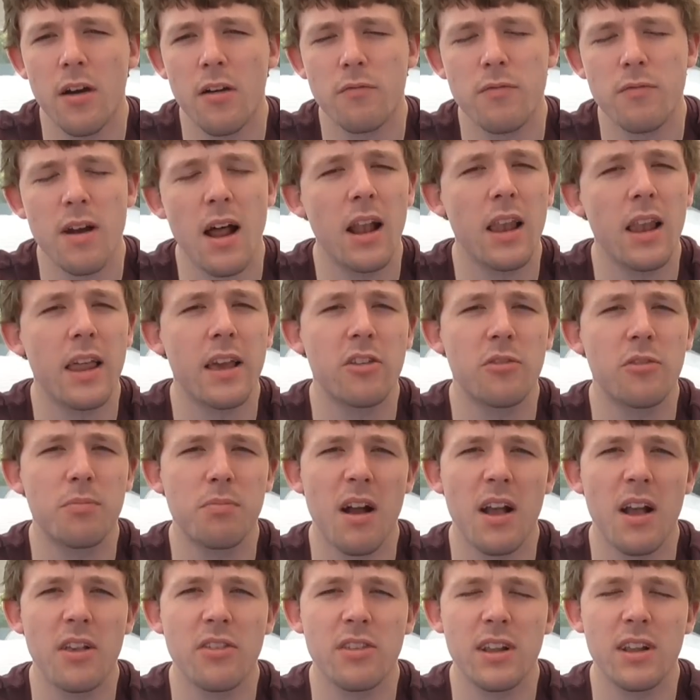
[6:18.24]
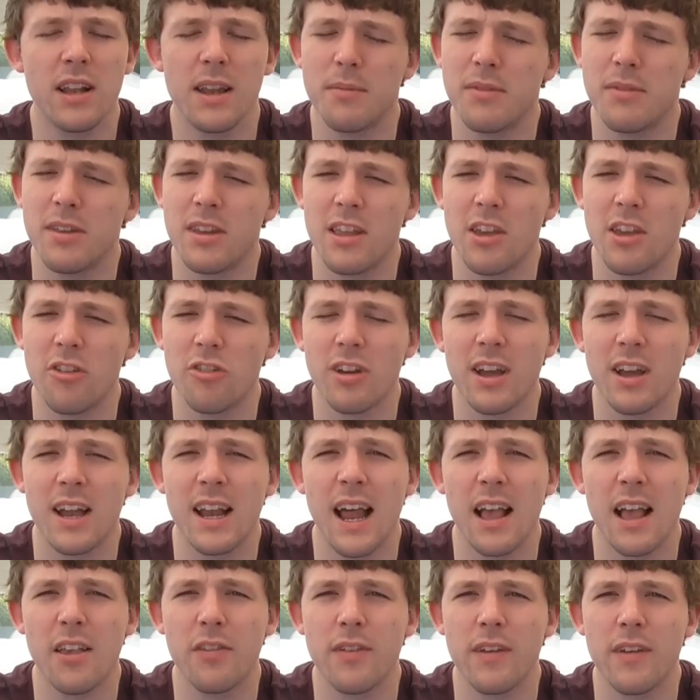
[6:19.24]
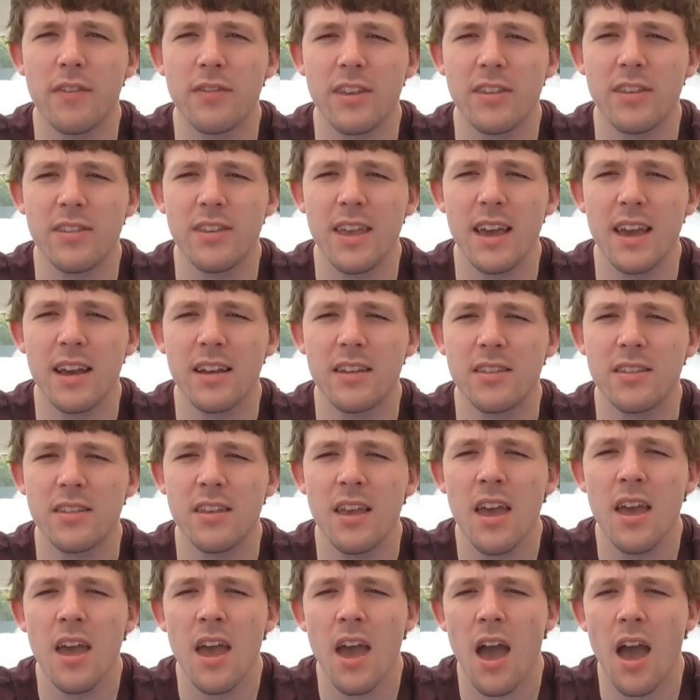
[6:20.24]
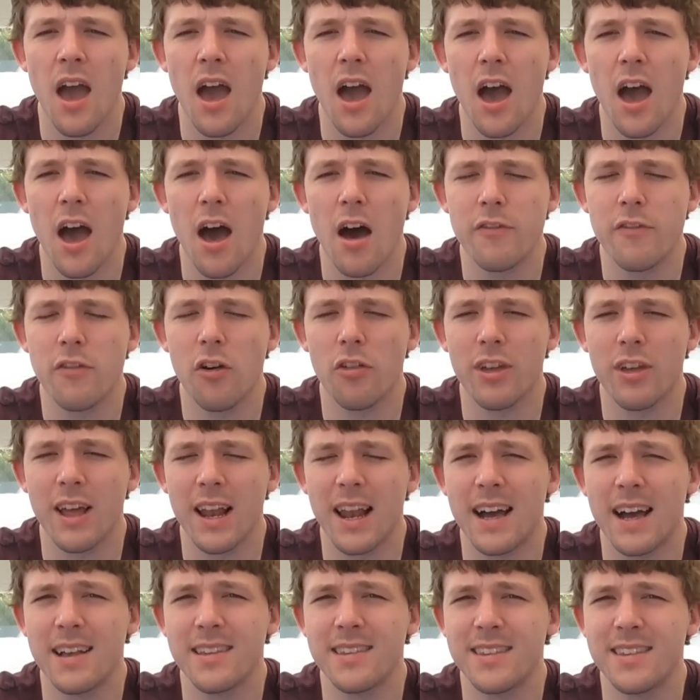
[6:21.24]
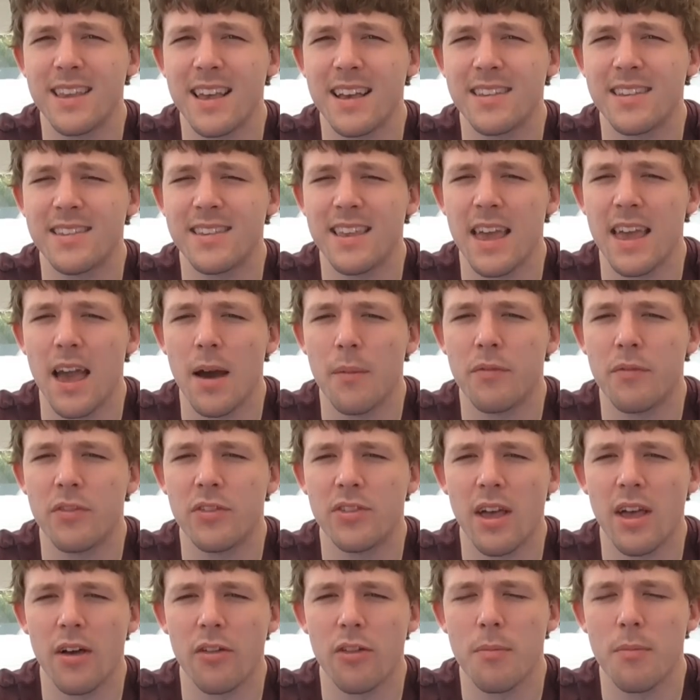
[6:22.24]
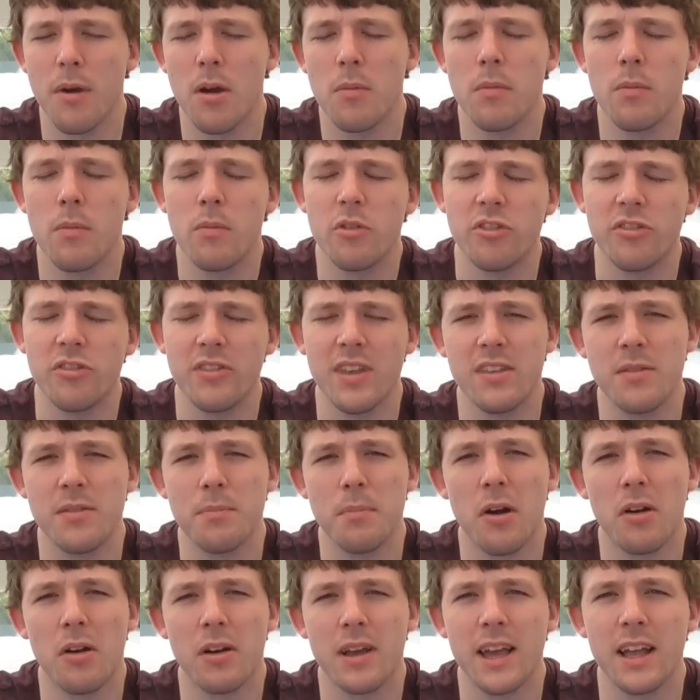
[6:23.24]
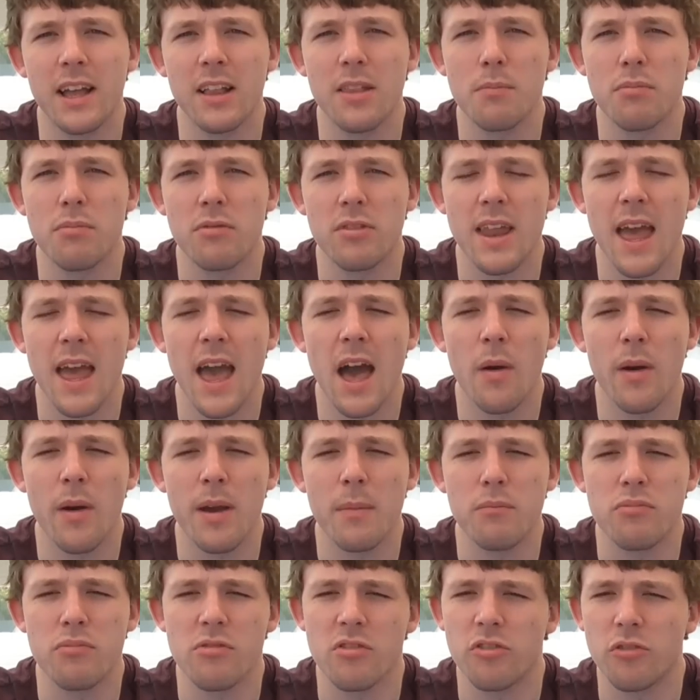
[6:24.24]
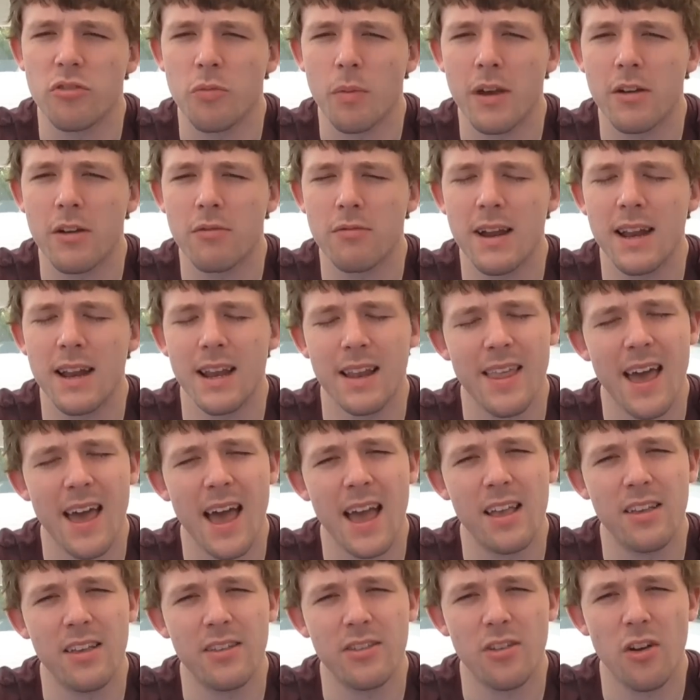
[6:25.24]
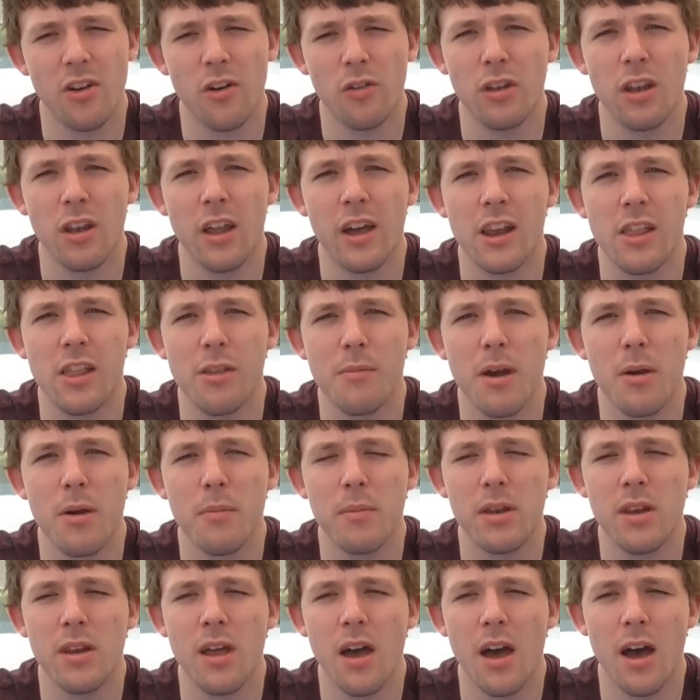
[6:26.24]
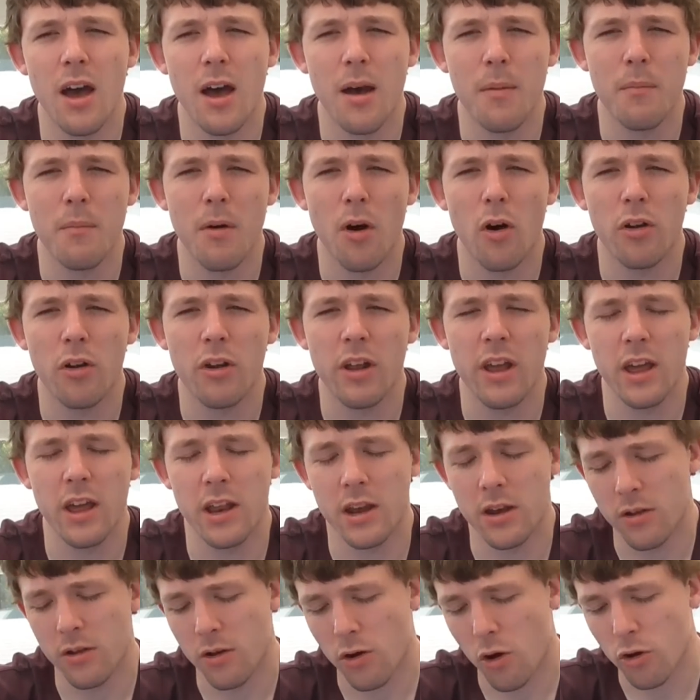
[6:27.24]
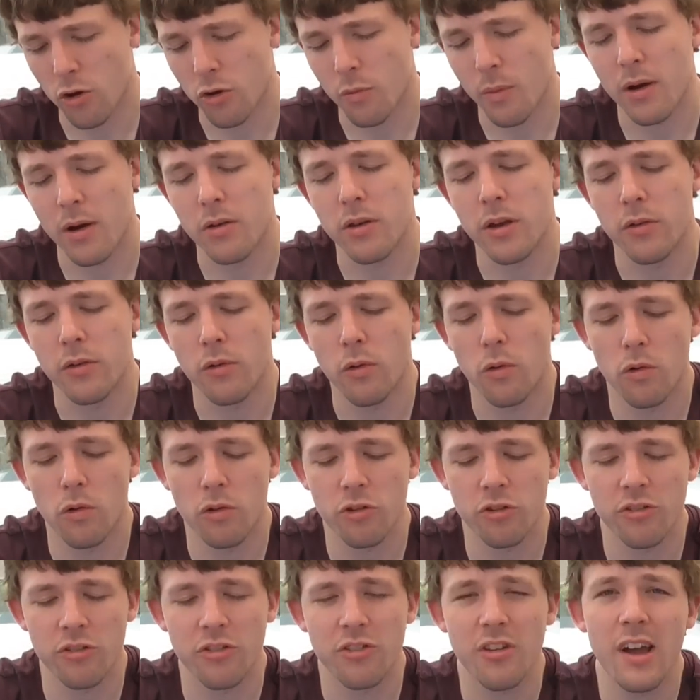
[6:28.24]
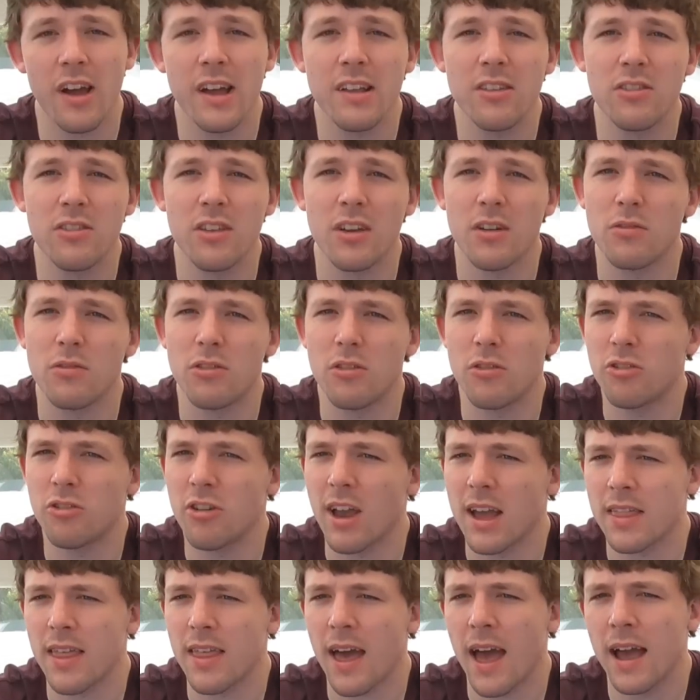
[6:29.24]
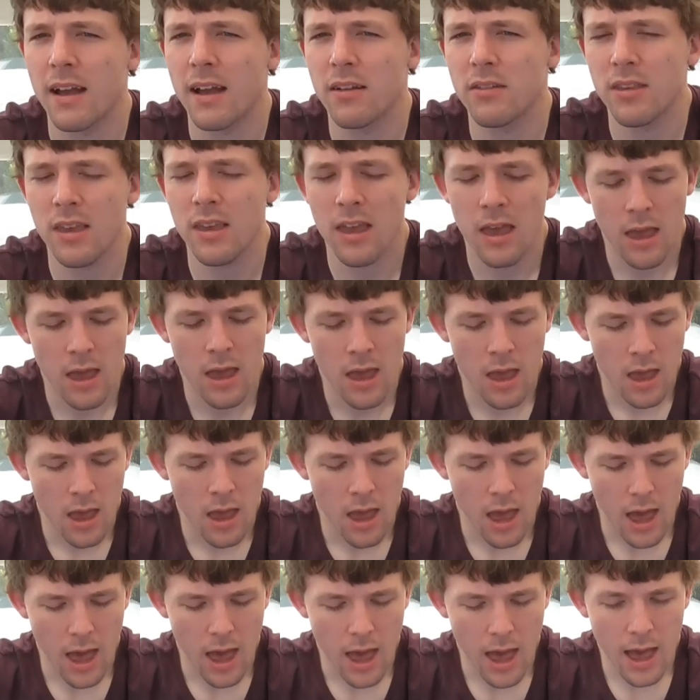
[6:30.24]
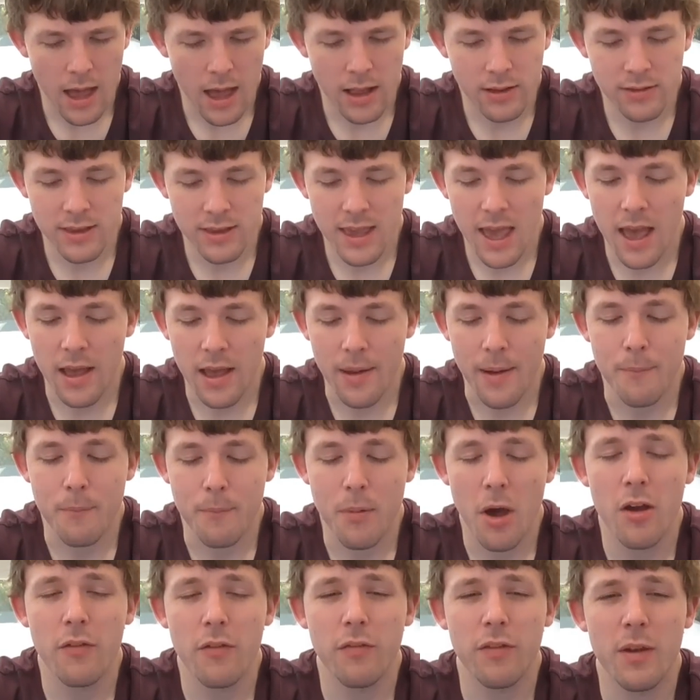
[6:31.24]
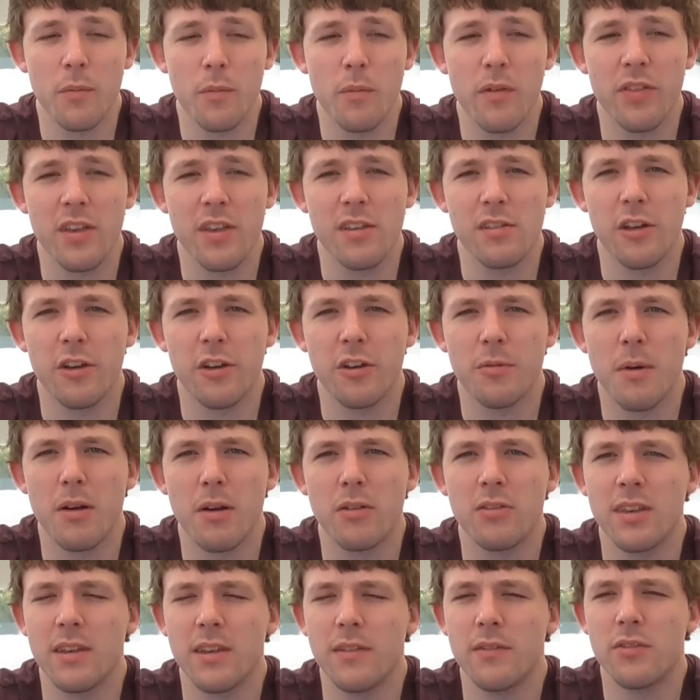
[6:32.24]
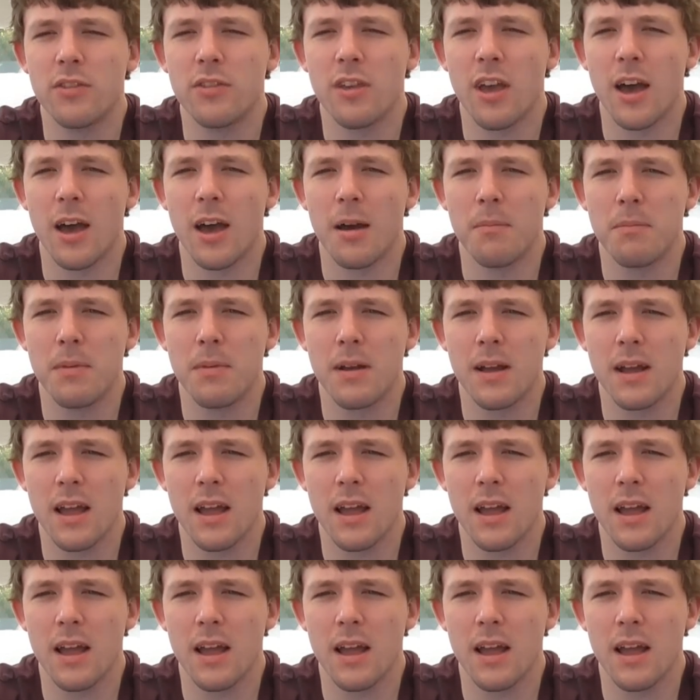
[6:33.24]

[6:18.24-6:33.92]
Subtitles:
Rail Express limited edition Class 56. I've got the Class 60 up for sale at the moment, which is embarking the Brunel in Brunswick Green, and that is online at the moment on a well-known auction site, so do check that out. And yeah, hopefully with these locomotives, gone